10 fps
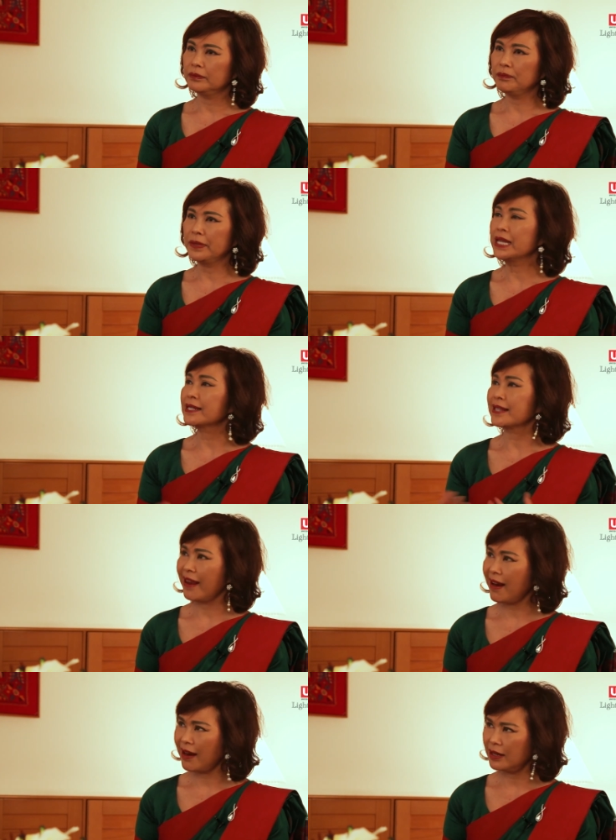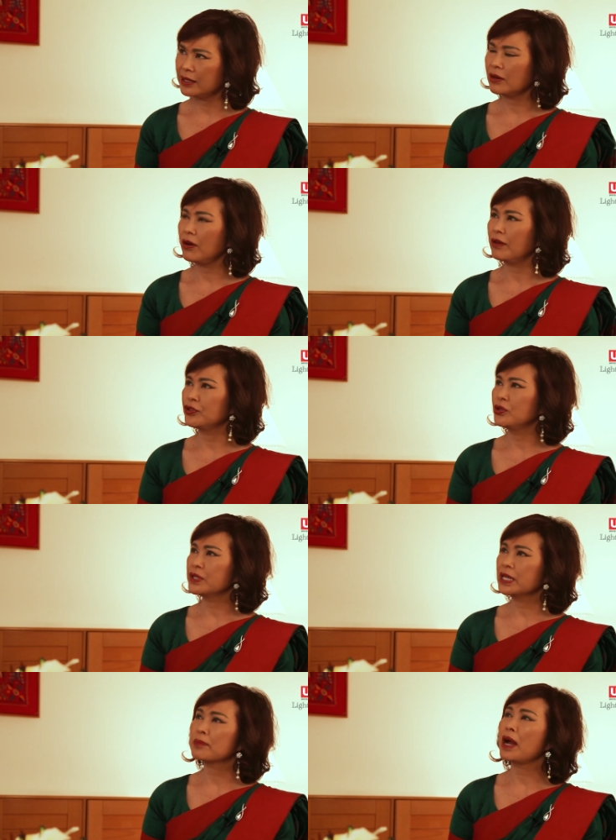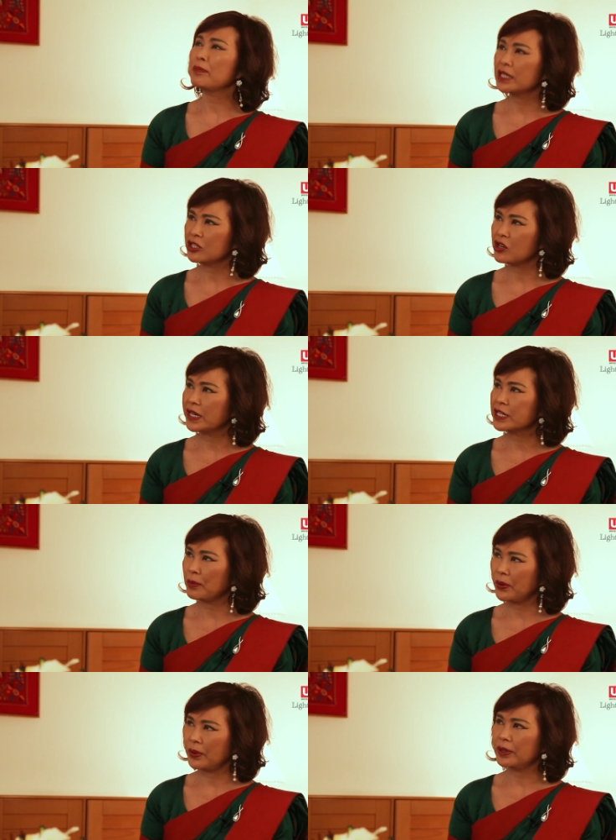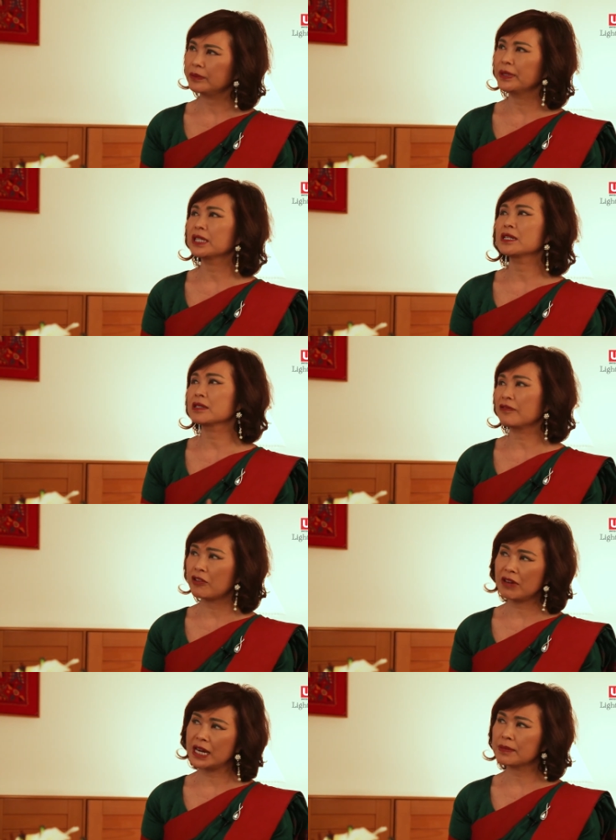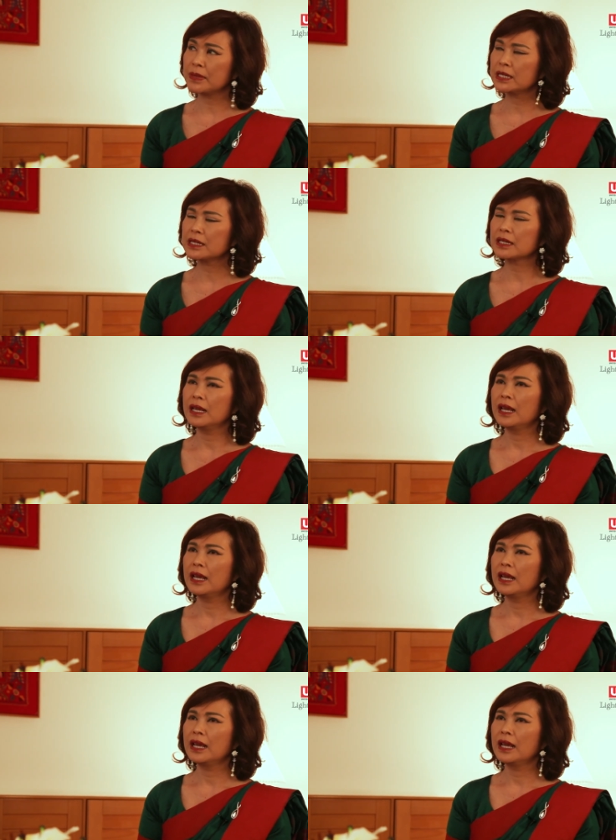being scared of using public transport because of harassment.